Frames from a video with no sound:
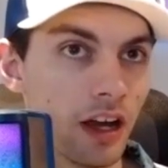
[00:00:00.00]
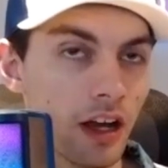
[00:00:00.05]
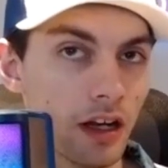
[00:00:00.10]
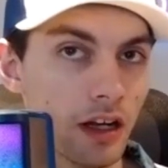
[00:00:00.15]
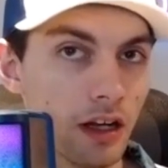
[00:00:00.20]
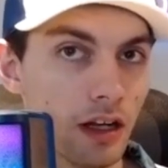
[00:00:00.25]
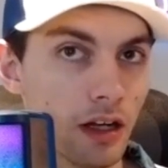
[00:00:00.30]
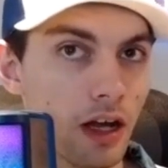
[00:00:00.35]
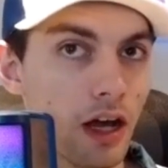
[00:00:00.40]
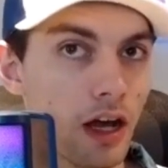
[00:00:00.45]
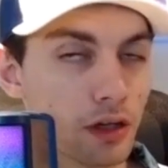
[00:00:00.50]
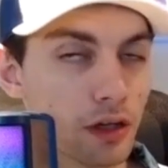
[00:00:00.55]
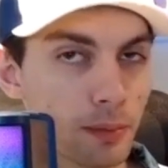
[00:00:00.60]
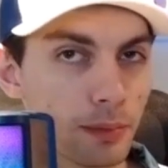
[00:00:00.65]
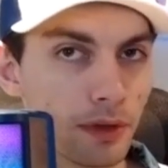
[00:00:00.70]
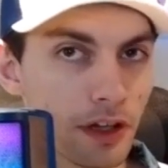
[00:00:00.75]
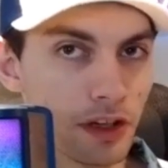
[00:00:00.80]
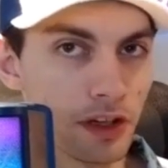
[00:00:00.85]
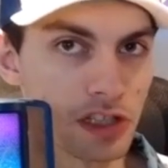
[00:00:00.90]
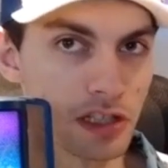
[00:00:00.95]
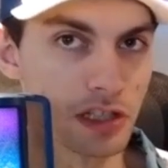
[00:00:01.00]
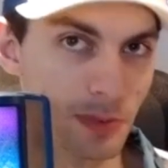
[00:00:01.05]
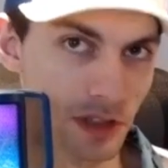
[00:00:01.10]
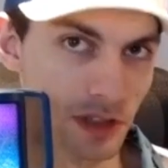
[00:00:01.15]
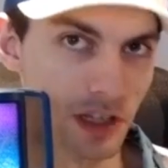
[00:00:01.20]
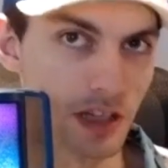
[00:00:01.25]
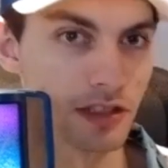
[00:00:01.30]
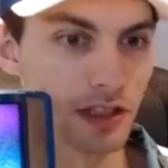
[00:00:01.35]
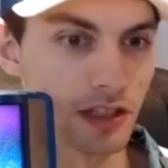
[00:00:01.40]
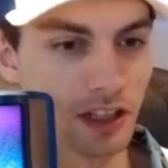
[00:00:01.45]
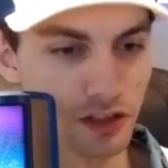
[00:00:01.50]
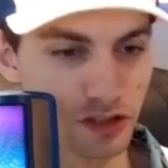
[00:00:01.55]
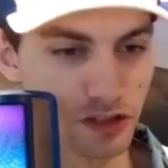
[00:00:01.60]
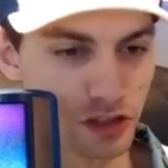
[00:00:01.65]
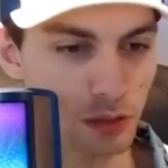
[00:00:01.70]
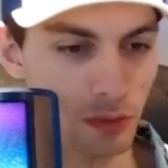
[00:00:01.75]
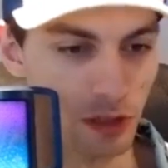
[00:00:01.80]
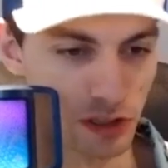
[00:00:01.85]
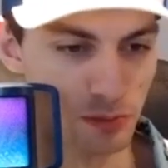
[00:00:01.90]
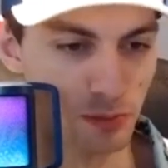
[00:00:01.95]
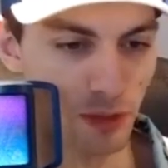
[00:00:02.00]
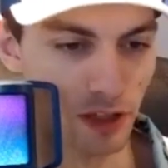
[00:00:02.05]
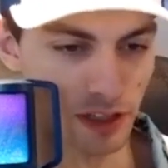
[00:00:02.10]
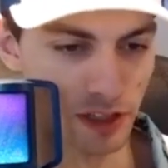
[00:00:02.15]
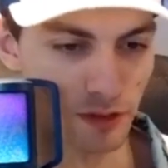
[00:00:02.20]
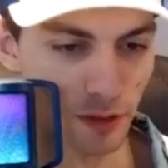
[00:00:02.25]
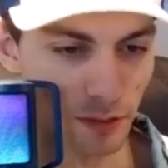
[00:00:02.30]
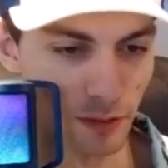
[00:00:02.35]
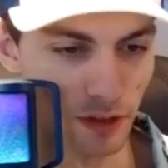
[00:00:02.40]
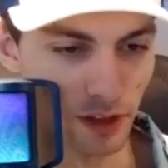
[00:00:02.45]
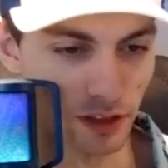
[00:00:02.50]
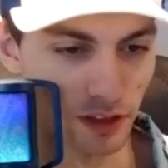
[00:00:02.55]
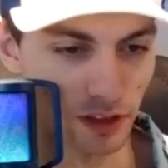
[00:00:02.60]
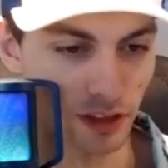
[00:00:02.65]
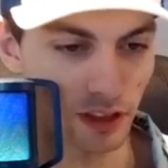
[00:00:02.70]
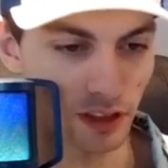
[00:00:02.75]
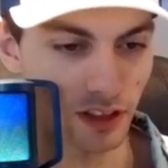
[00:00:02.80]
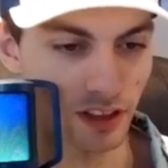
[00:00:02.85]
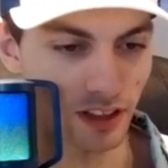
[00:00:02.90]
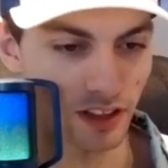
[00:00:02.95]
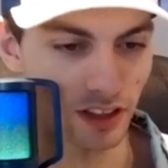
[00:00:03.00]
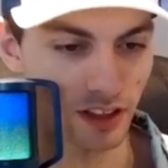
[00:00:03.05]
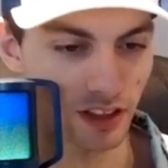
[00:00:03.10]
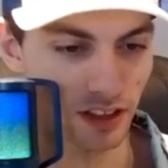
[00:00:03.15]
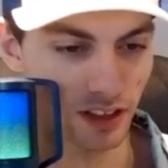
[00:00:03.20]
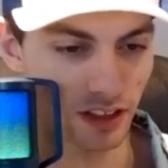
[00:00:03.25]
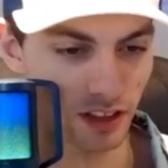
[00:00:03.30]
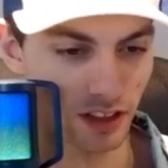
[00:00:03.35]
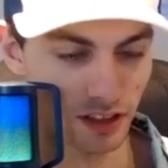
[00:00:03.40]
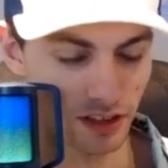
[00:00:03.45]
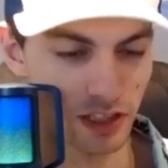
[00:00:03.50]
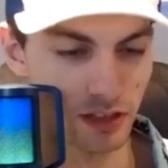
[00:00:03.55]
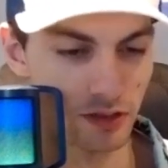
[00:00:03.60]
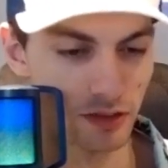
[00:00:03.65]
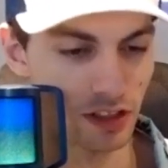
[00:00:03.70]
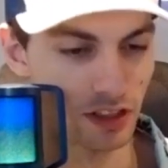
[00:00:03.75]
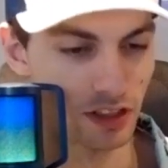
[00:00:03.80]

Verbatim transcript: uh, other places because they had so much money from the the TV. Yeah,